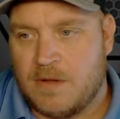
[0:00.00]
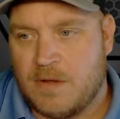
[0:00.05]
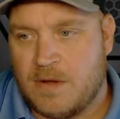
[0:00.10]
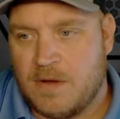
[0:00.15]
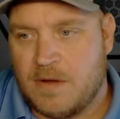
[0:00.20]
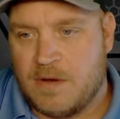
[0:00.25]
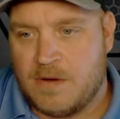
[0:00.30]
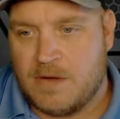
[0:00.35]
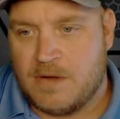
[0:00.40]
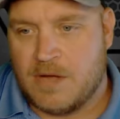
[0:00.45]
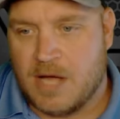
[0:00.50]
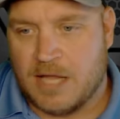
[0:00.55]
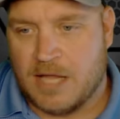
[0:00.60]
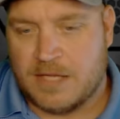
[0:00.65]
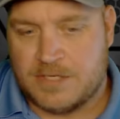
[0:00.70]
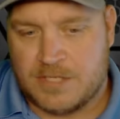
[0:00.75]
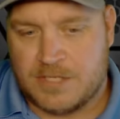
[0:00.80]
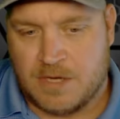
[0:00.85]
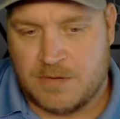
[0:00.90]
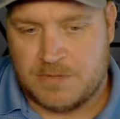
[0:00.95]
college
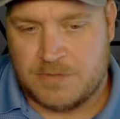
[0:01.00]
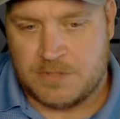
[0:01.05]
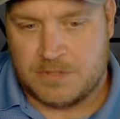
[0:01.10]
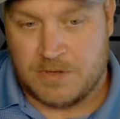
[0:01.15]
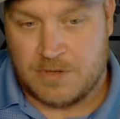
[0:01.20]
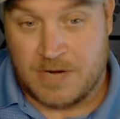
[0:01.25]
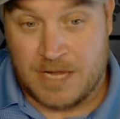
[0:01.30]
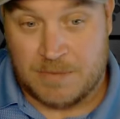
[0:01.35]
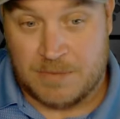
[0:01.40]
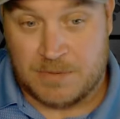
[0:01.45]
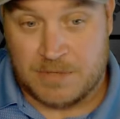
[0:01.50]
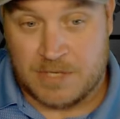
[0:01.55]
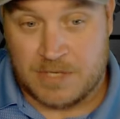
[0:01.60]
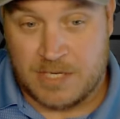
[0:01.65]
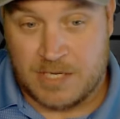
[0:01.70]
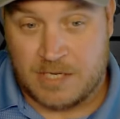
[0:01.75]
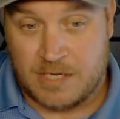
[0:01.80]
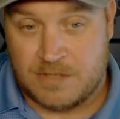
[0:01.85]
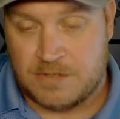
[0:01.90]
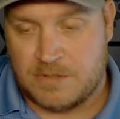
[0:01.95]
coaches are able to
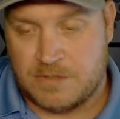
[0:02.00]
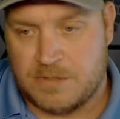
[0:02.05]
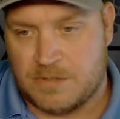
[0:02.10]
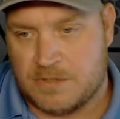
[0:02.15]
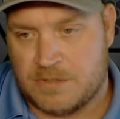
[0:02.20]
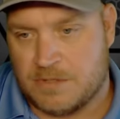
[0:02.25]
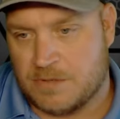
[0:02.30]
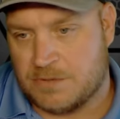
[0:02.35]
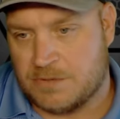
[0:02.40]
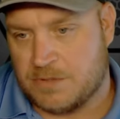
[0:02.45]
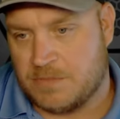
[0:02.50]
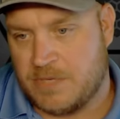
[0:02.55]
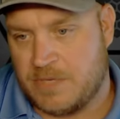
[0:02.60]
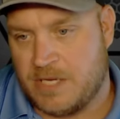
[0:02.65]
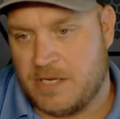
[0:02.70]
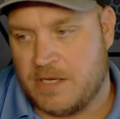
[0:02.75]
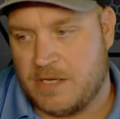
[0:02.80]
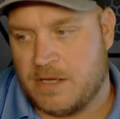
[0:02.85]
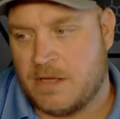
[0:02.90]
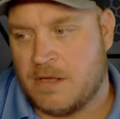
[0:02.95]
get to your social
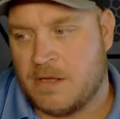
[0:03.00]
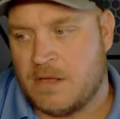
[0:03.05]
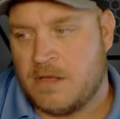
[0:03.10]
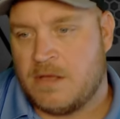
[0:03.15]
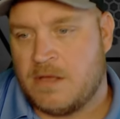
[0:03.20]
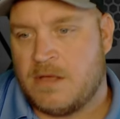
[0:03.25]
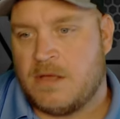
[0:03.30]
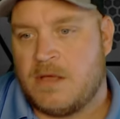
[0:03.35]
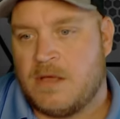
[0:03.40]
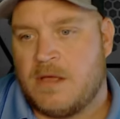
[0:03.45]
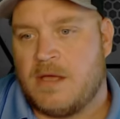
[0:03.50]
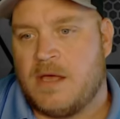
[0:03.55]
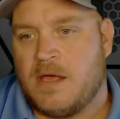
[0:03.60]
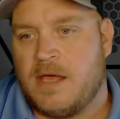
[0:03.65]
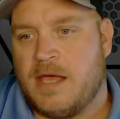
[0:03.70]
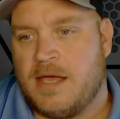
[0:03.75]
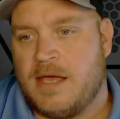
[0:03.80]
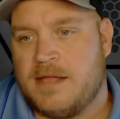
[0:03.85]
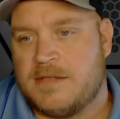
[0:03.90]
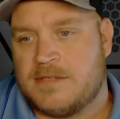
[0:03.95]
media
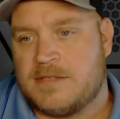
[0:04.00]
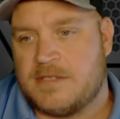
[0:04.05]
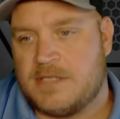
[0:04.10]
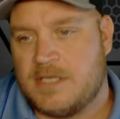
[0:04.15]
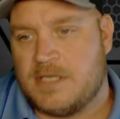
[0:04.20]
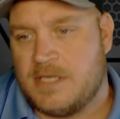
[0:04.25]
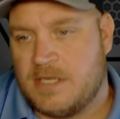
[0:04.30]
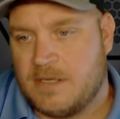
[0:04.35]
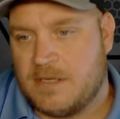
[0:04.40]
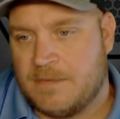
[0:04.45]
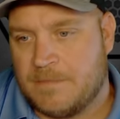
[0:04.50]
and see.